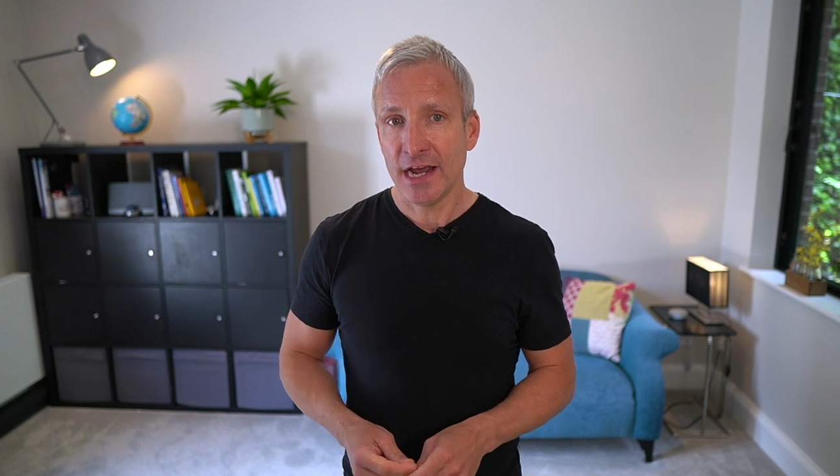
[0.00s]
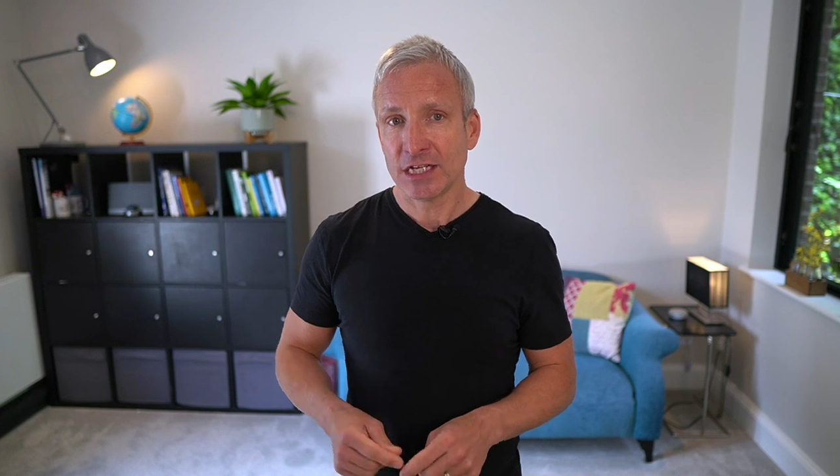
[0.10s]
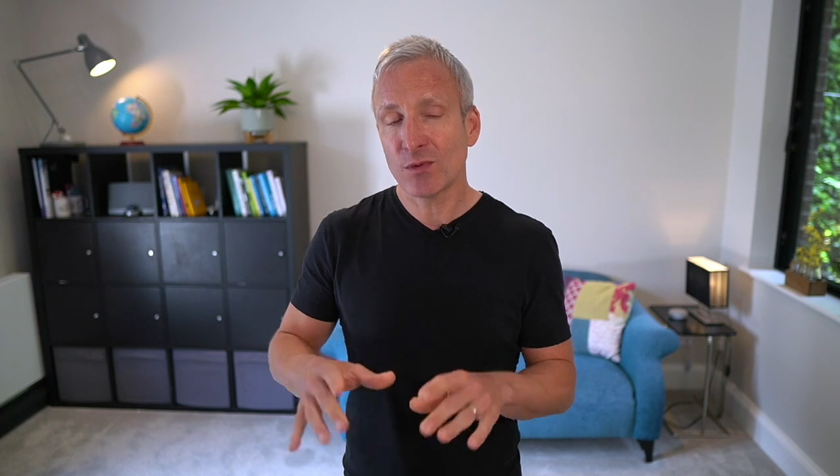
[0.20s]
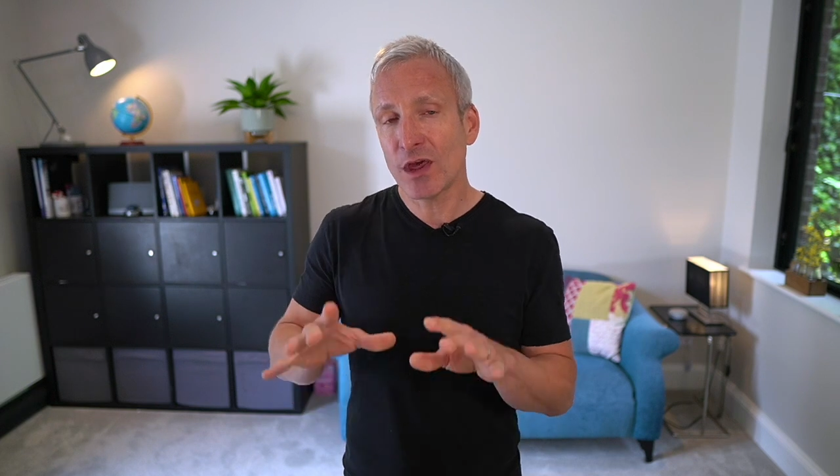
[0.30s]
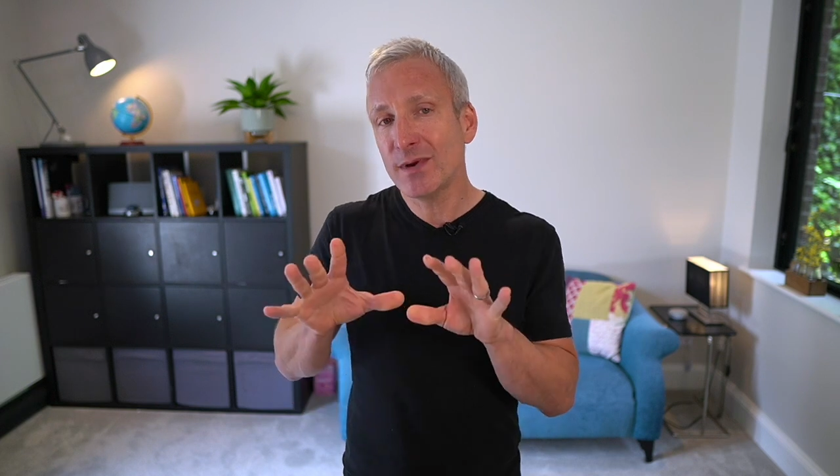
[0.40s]

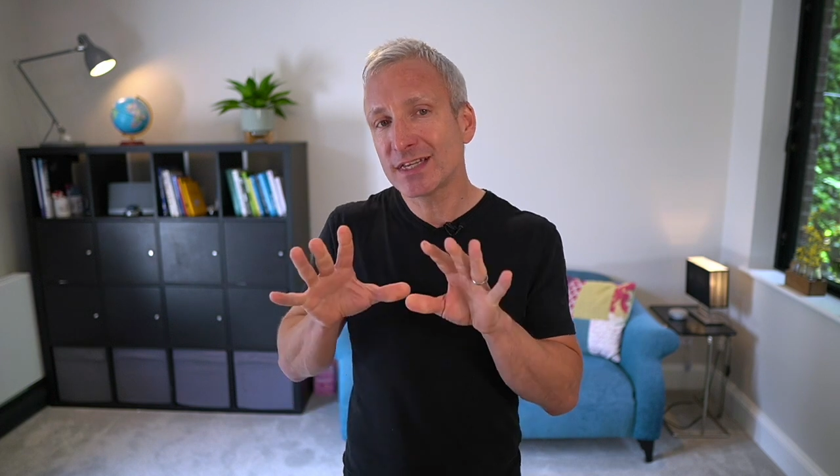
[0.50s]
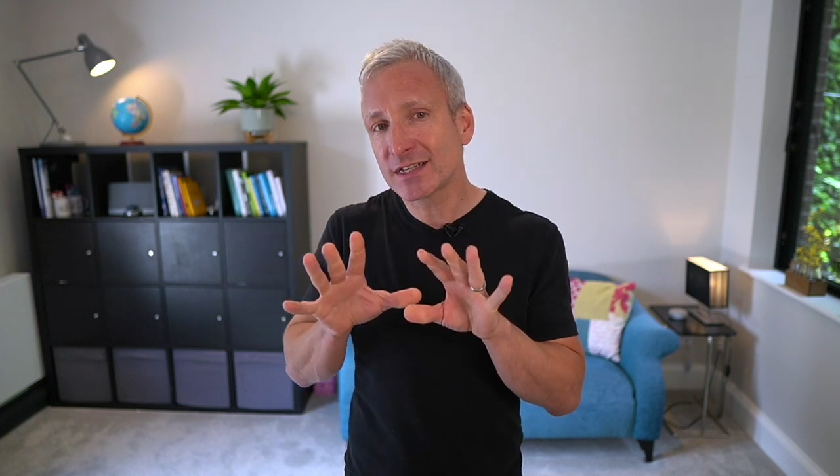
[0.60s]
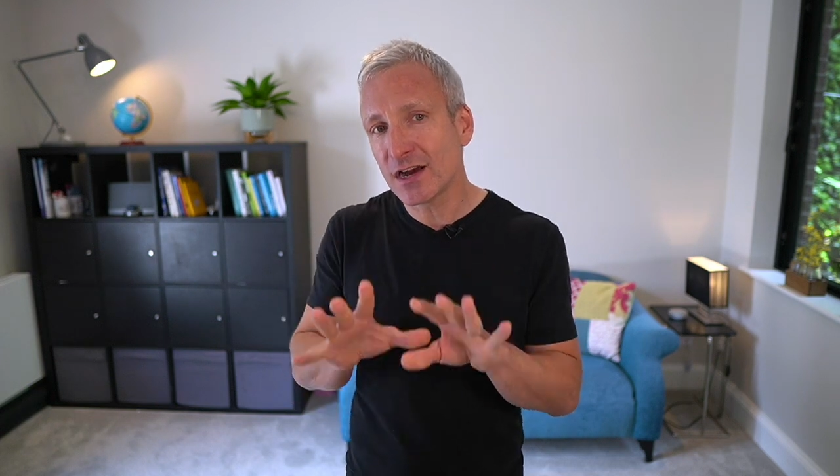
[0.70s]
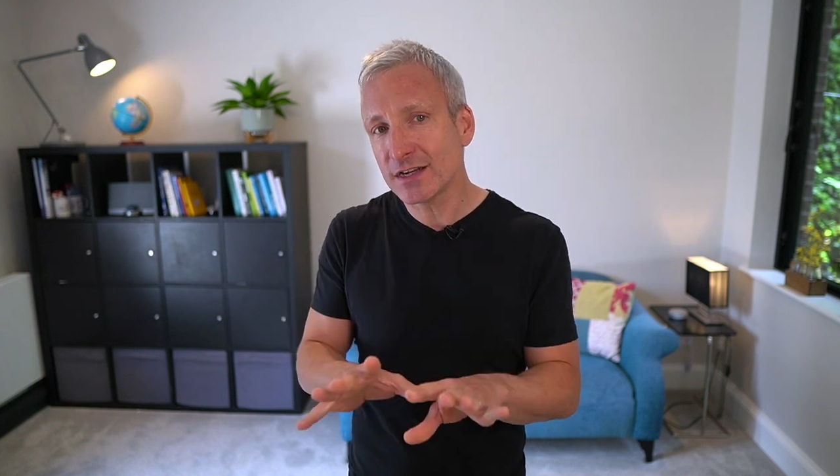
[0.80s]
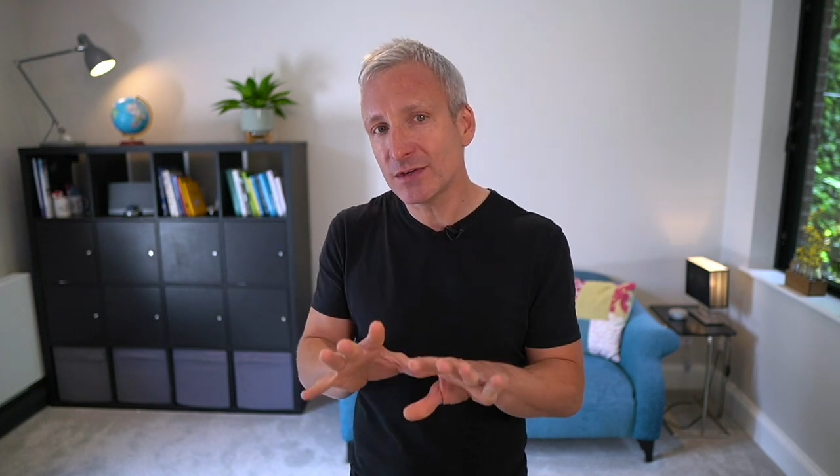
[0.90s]
So although we're
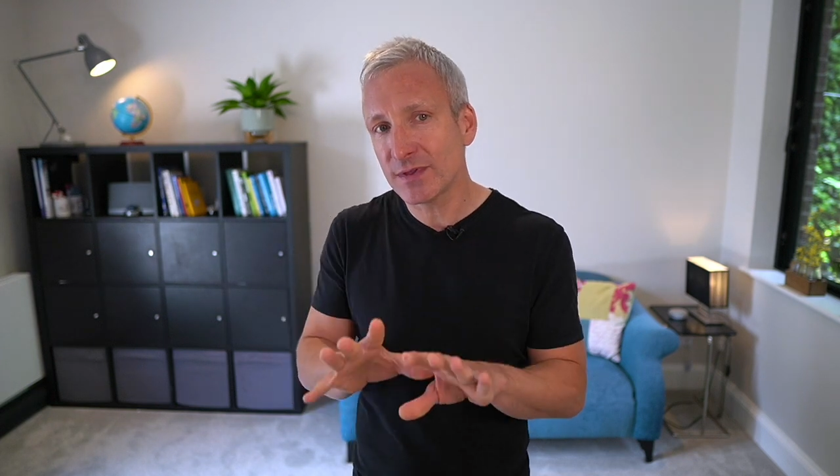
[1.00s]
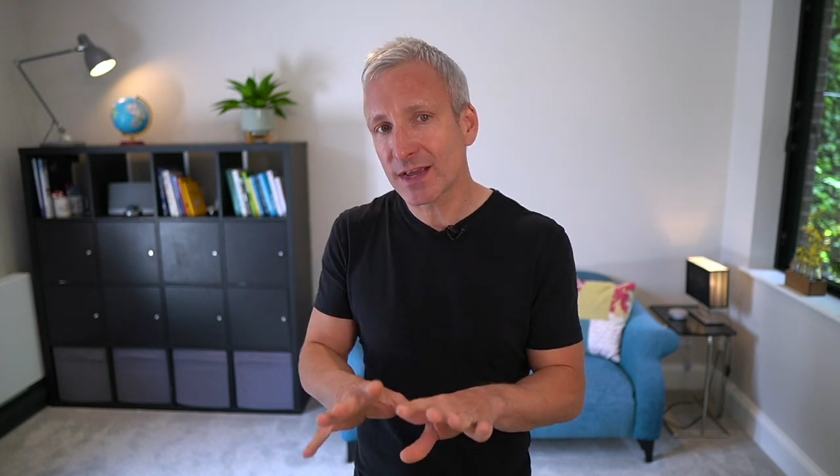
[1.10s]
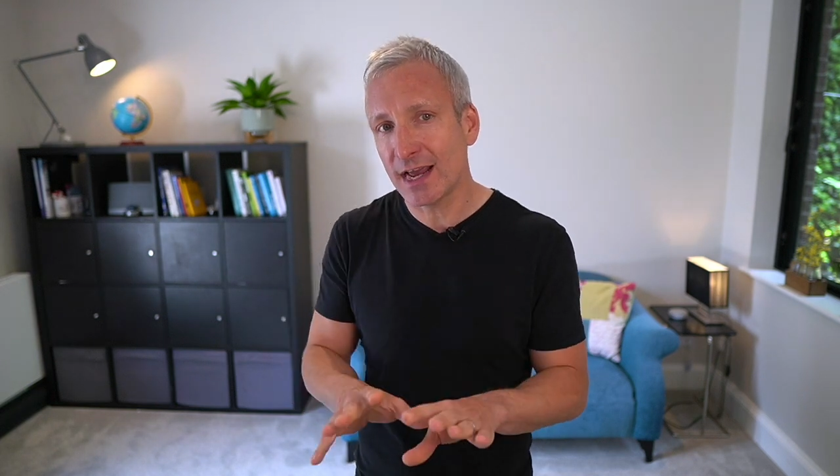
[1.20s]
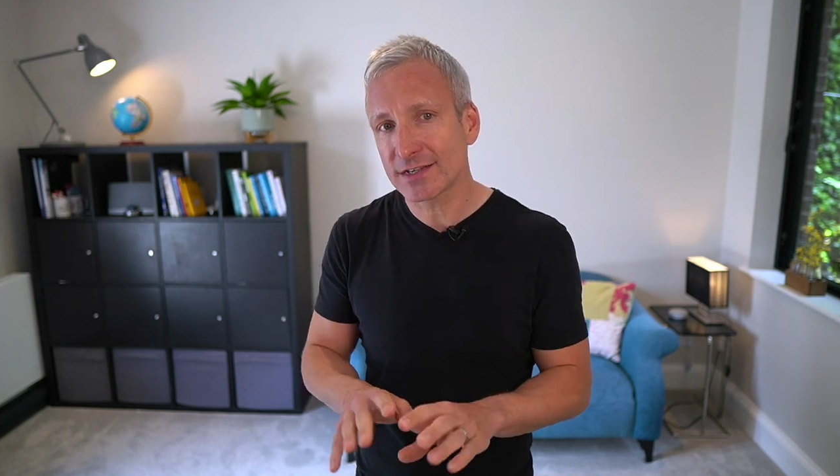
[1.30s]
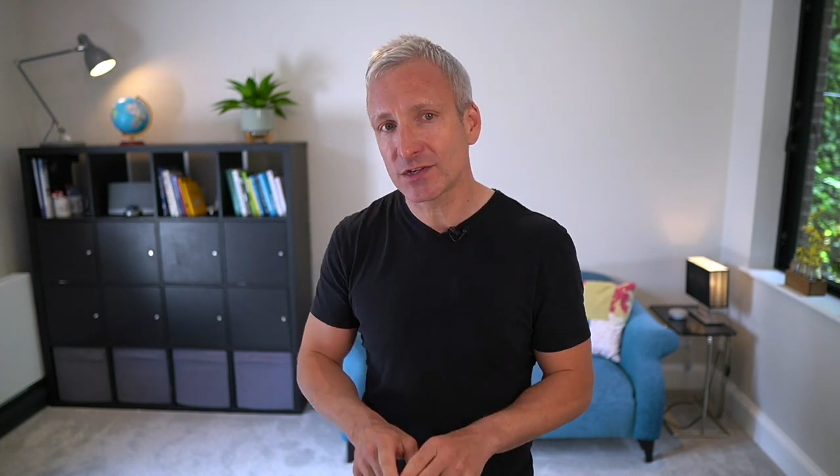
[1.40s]
starting with
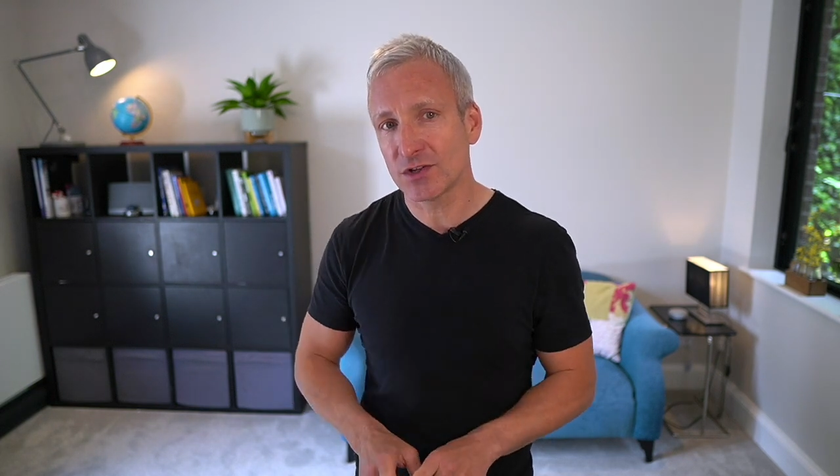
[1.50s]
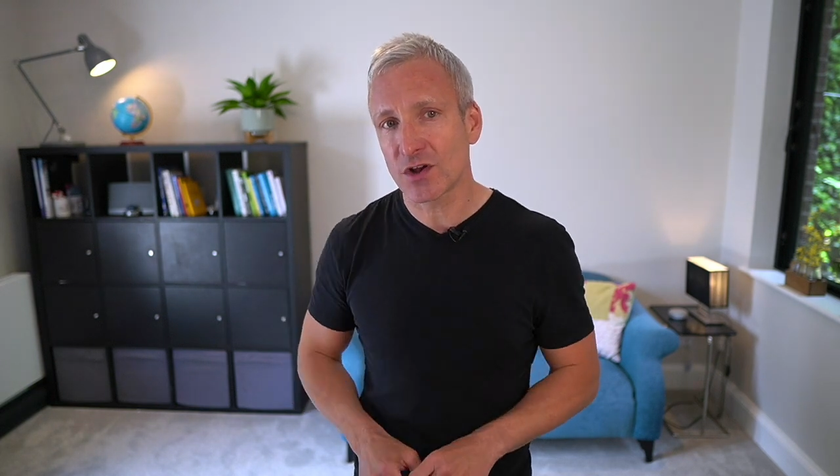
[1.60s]
classical